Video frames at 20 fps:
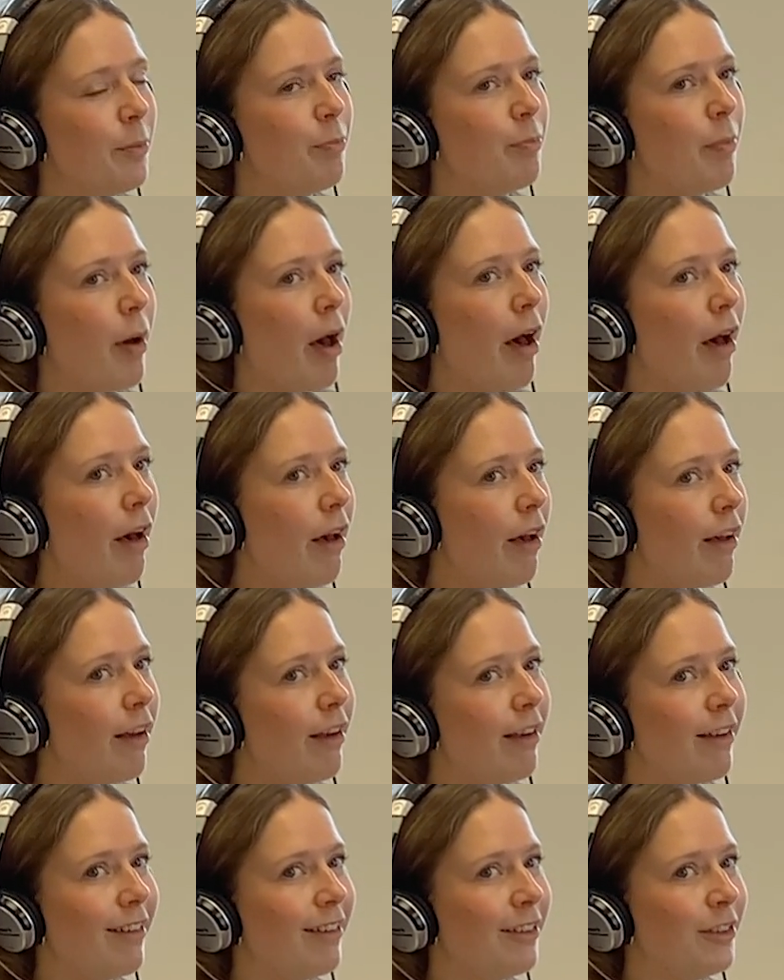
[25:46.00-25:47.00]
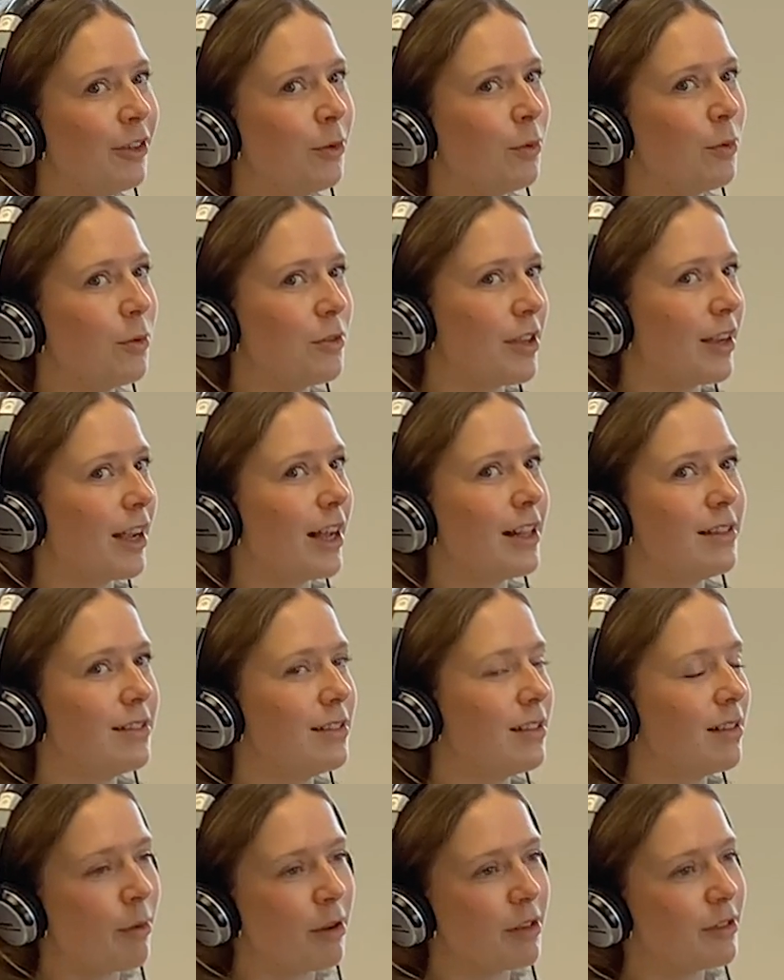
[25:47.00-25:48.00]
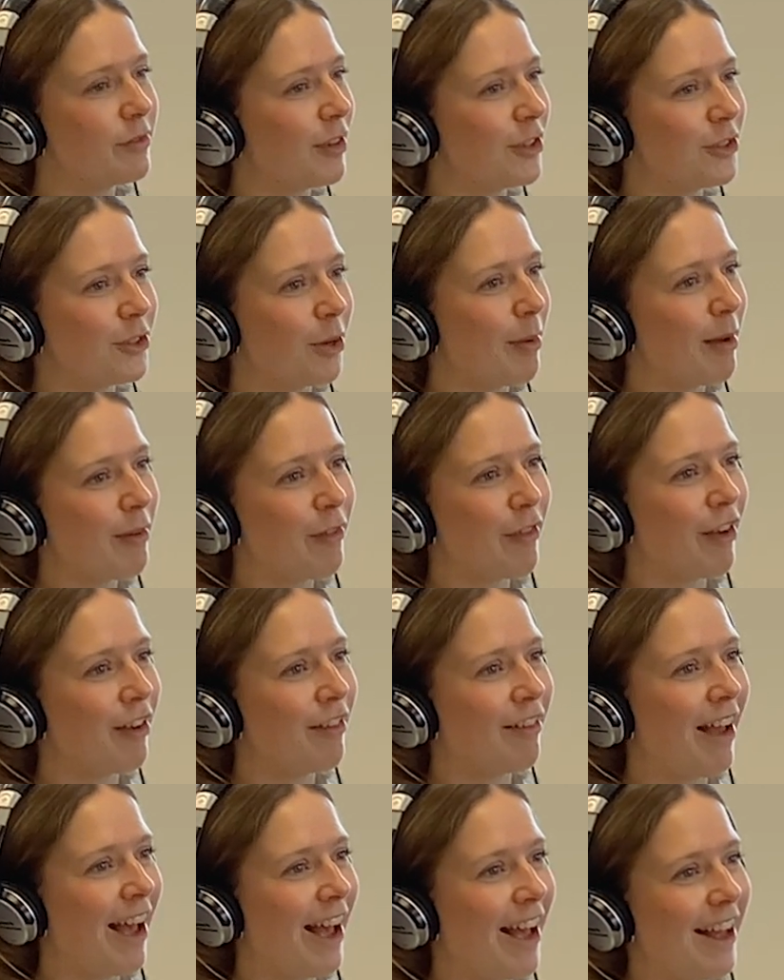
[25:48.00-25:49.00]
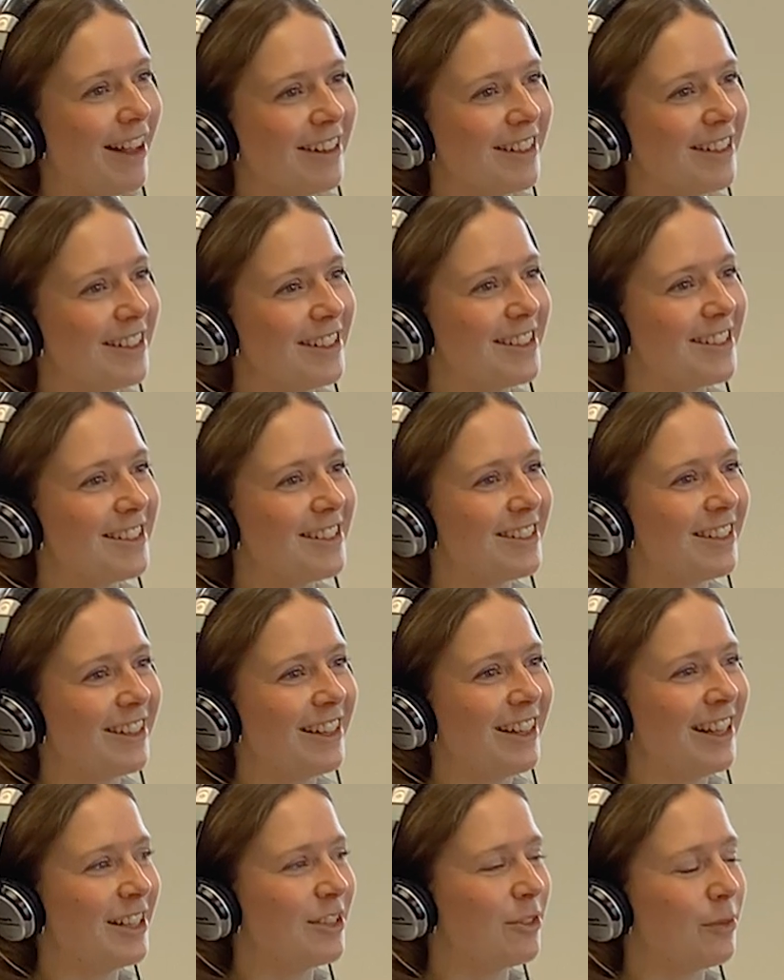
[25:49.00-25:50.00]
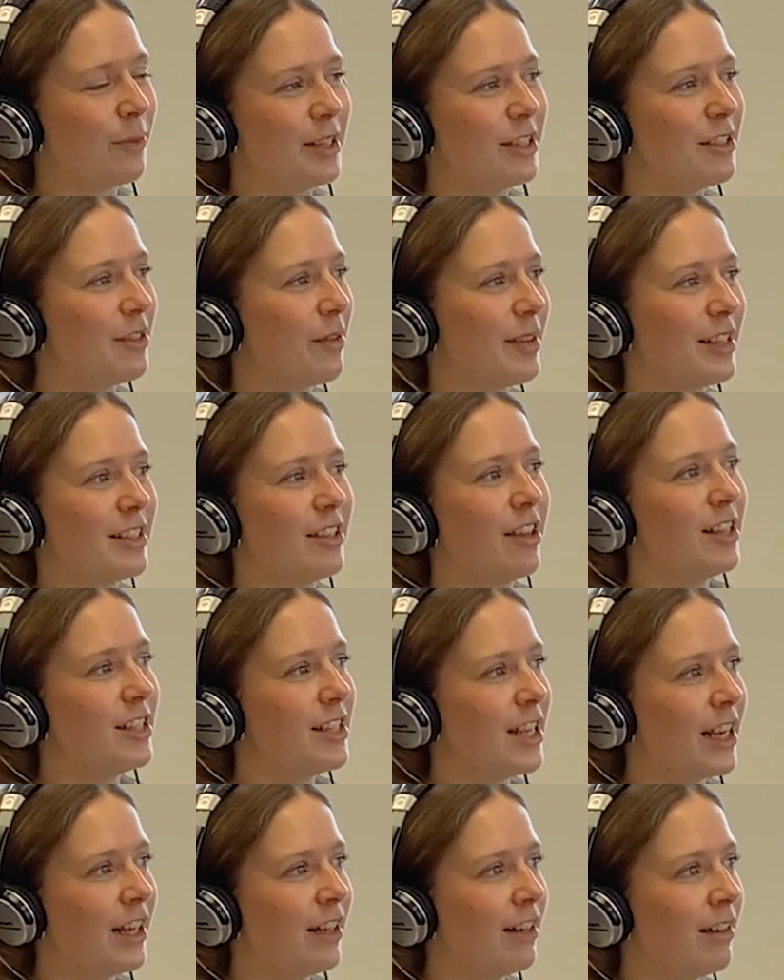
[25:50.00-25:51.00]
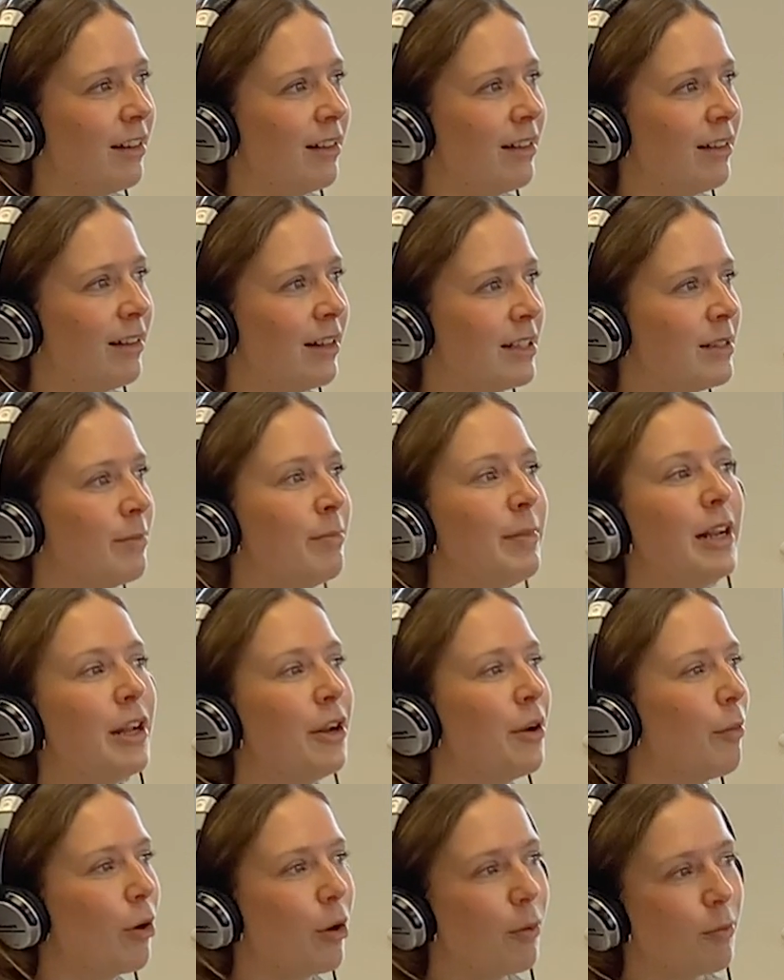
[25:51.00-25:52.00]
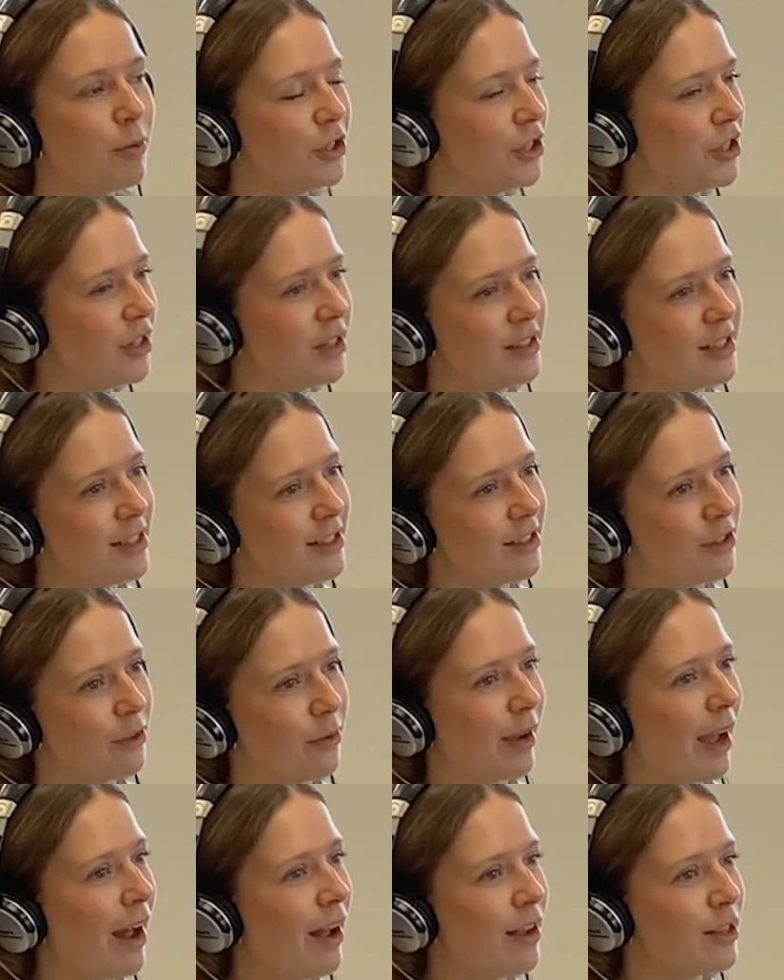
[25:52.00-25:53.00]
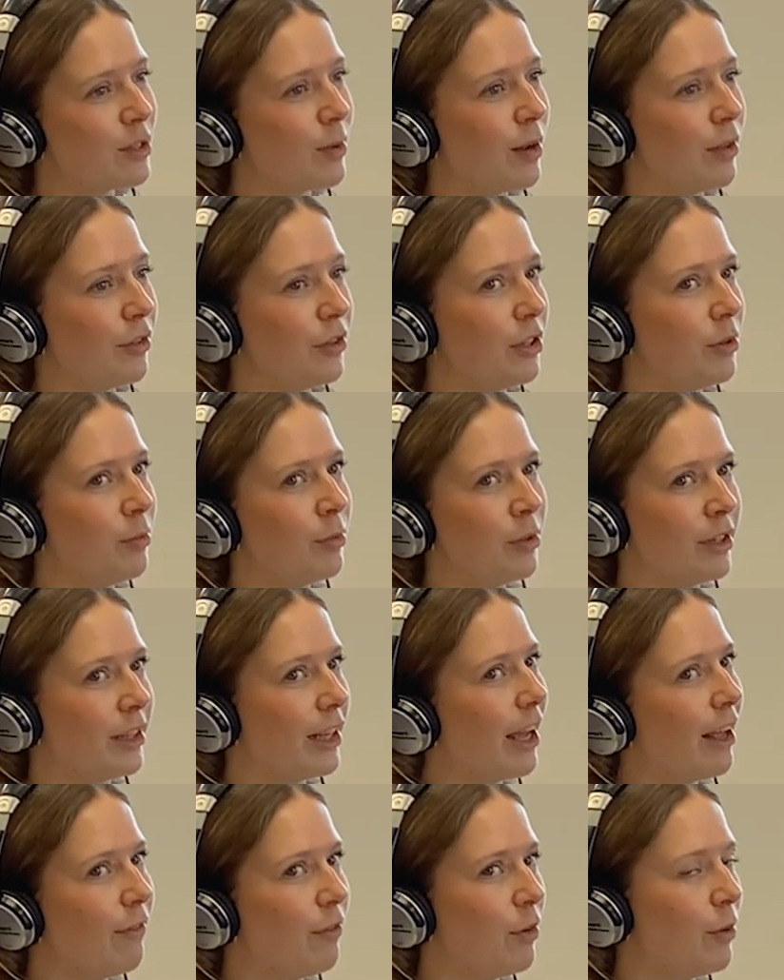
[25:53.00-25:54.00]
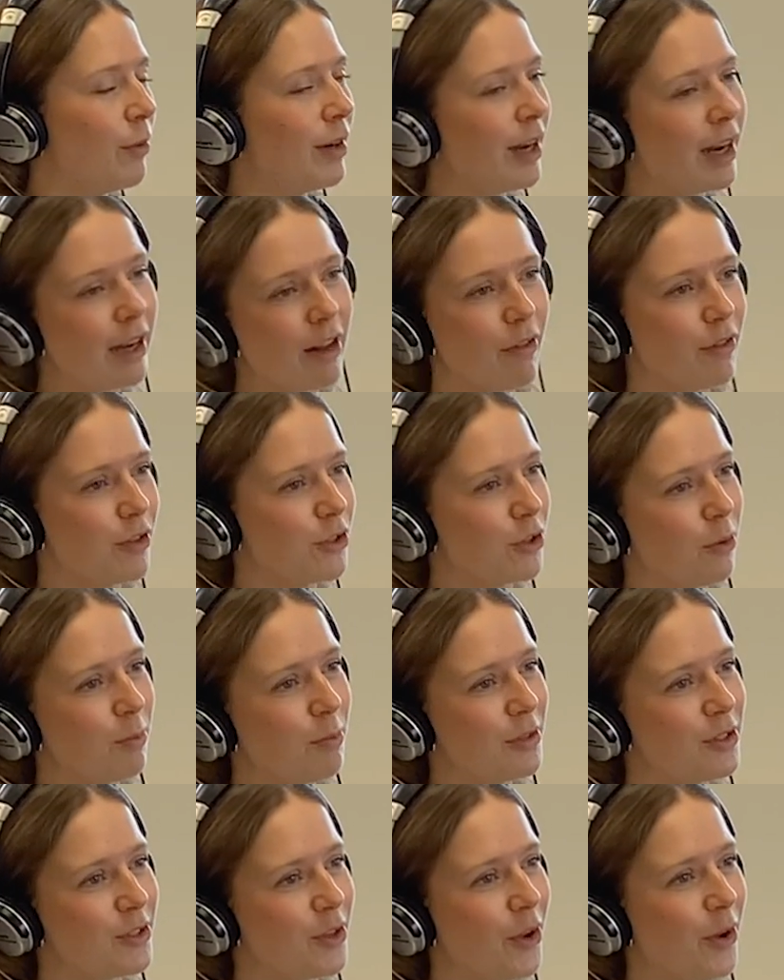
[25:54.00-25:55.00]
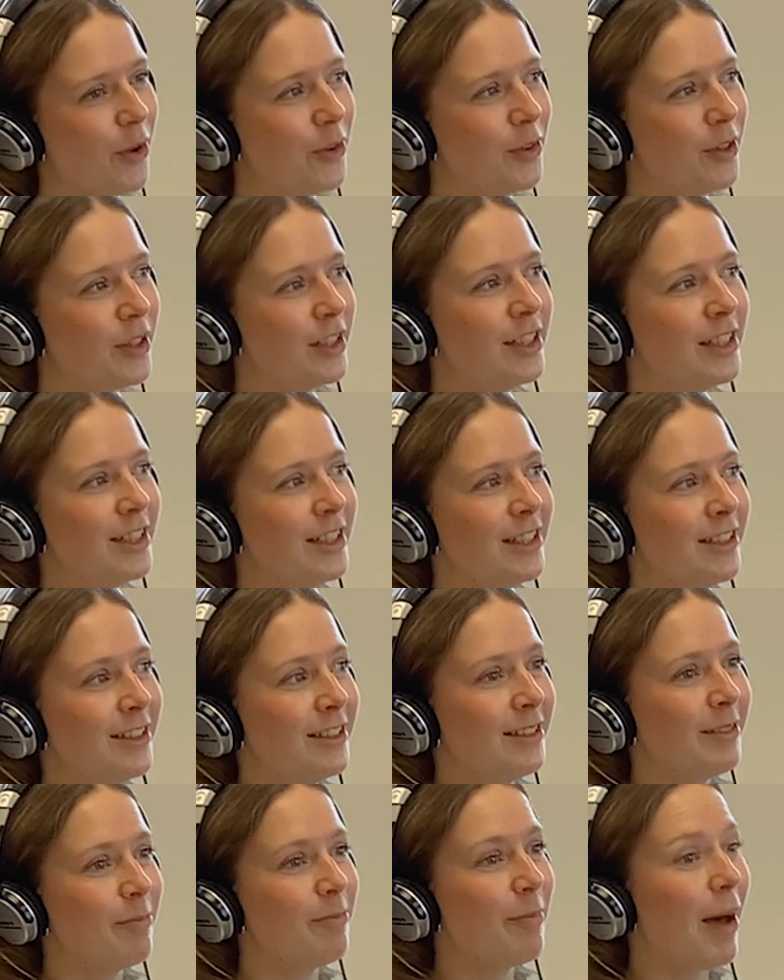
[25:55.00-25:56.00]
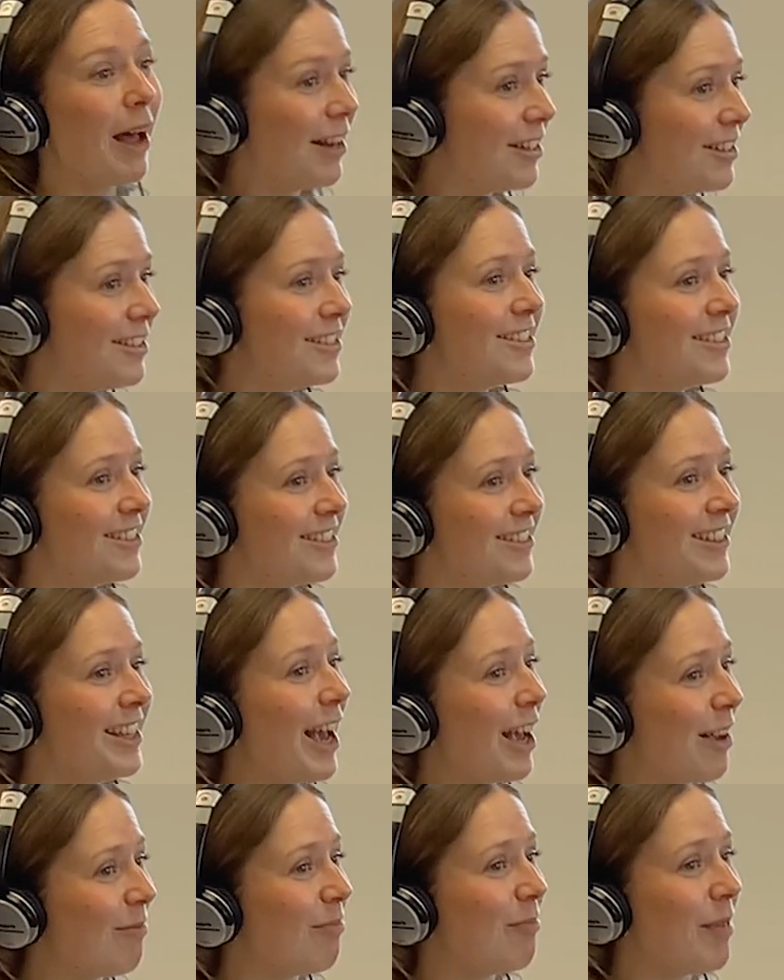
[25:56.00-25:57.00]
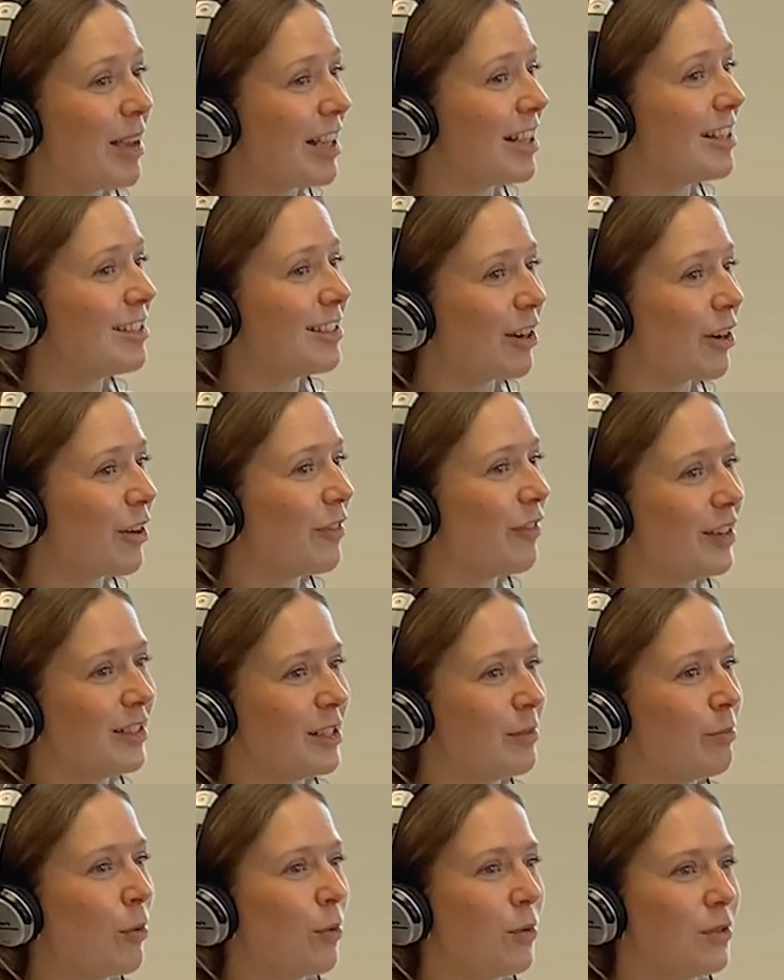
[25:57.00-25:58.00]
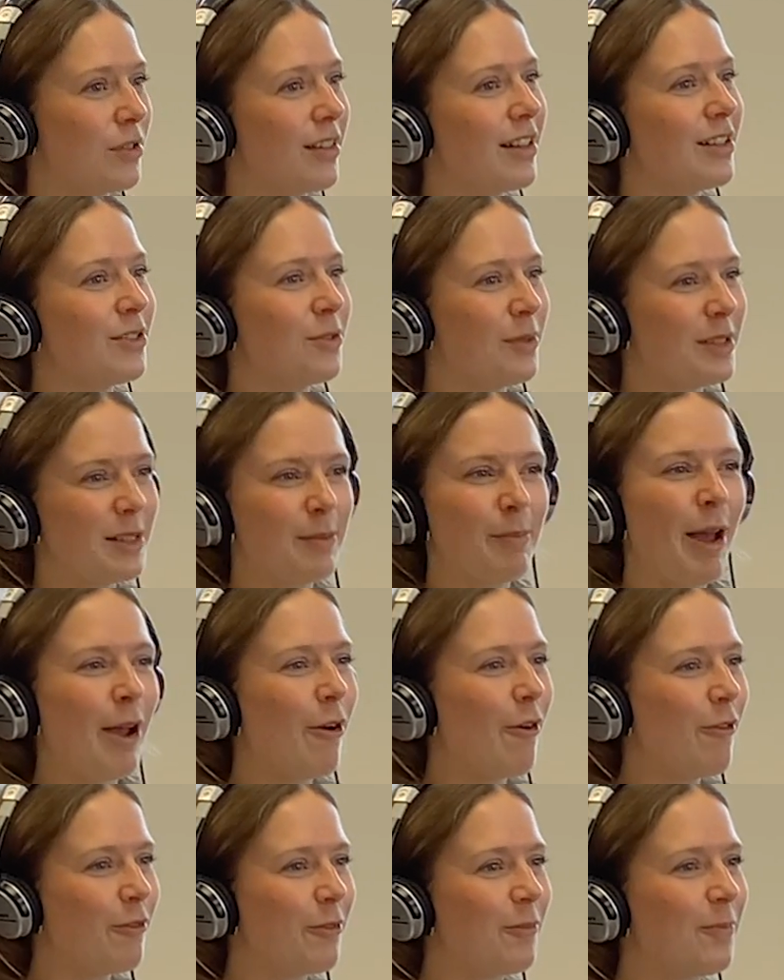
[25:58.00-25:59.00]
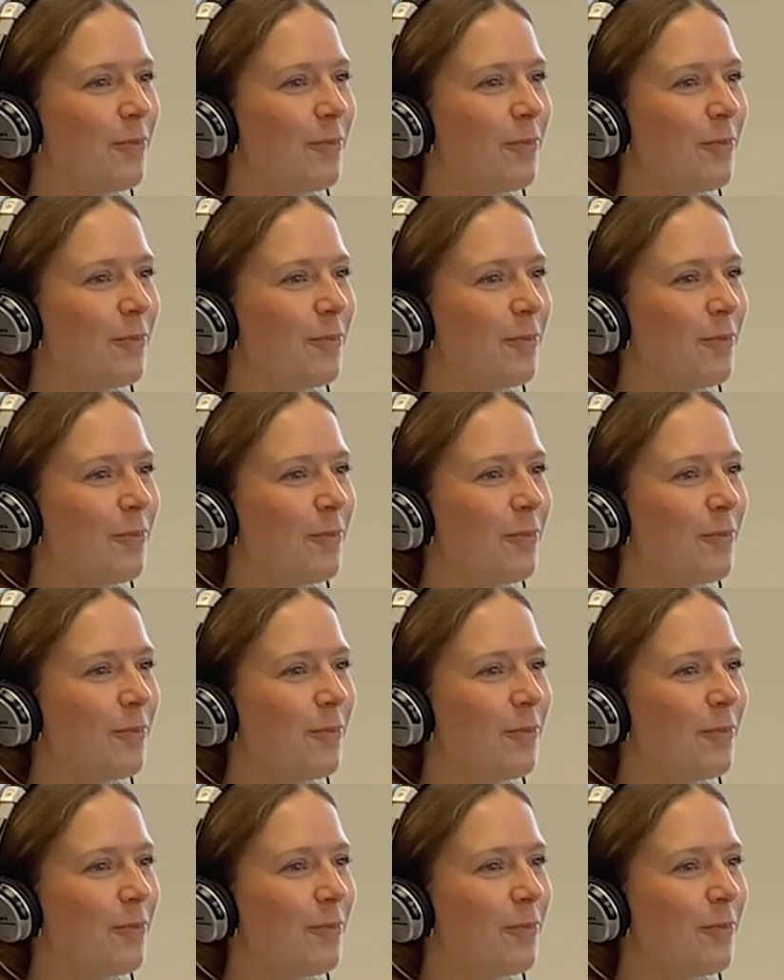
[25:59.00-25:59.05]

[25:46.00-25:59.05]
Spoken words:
But you also get to do the most fun job ever, and it's always so exciting, and there's 1,000,001 opportunities that you'll get as well that you wouldn't get if you were in any other job. So balance, yeah, making sacrifices, but also there's always a payoff.